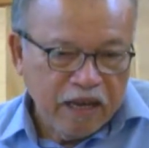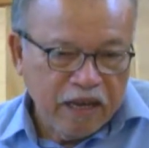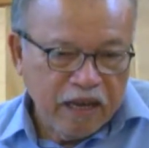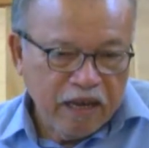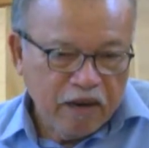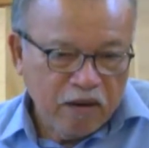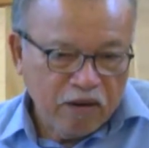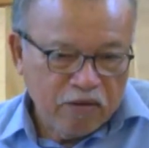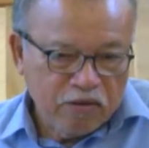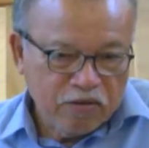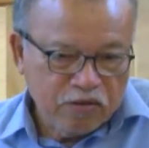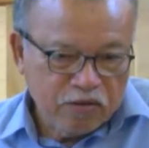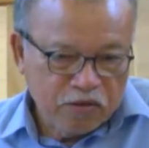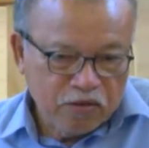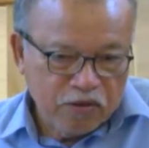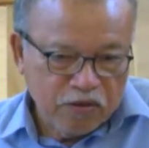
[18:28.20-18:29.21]
and
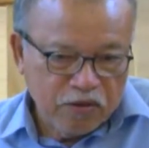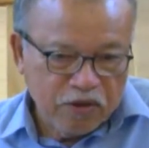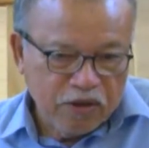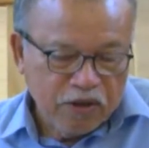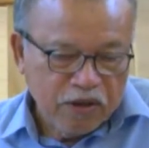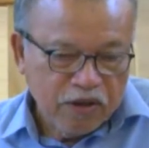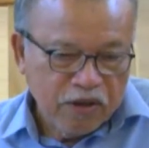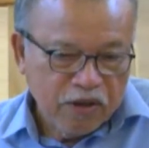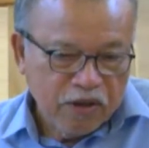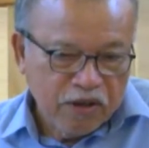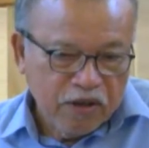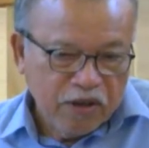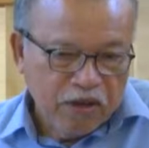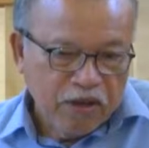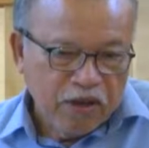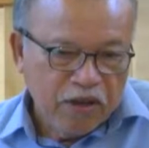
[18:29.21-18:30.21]
also
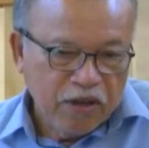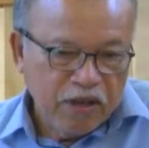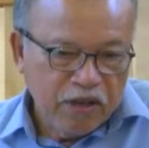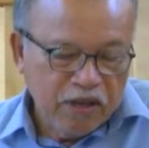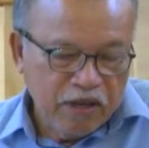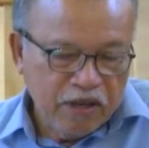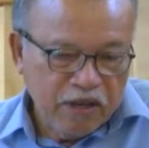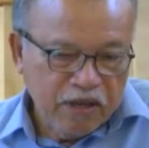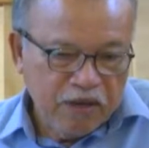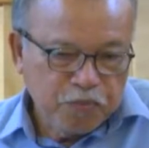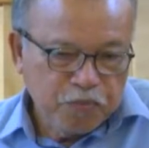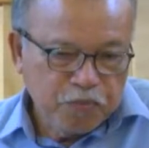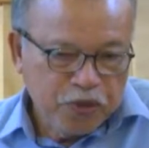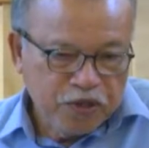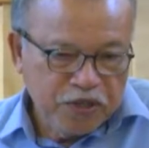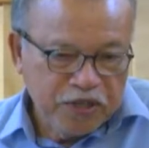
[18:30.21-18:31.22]
in
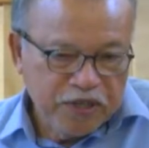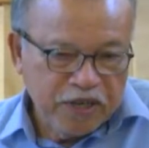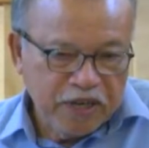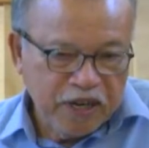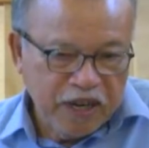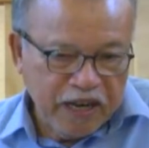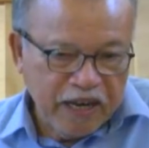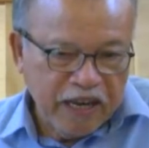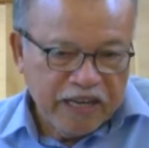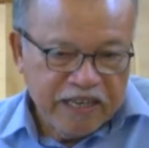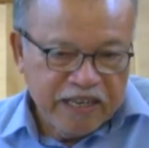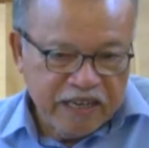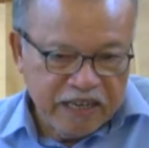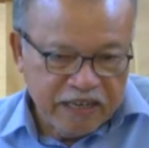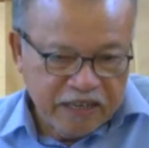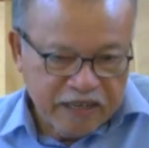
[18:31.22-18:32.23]
Persian and
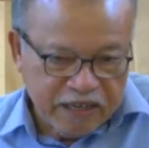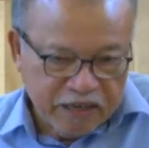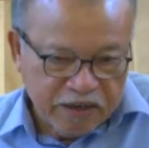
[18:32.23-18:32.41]
Hindi.